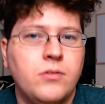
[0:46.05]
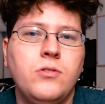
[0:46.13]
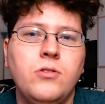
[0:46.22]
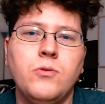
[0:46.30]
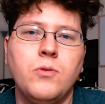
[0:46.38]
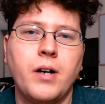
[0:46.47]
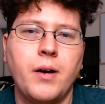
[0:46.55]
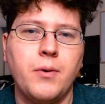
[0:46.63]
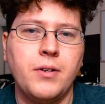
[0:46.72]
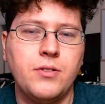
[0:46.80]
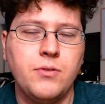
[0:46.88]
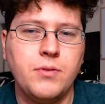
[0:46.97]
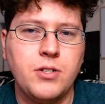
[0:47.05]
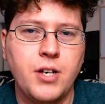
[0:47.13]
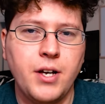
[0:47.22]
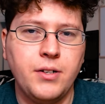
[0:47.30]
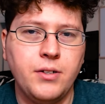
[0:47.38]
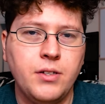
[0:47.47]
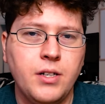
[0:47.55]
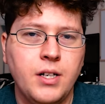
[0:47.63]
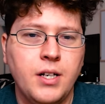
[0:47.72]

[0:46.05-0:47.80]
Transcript: to what I wanna do with the channel.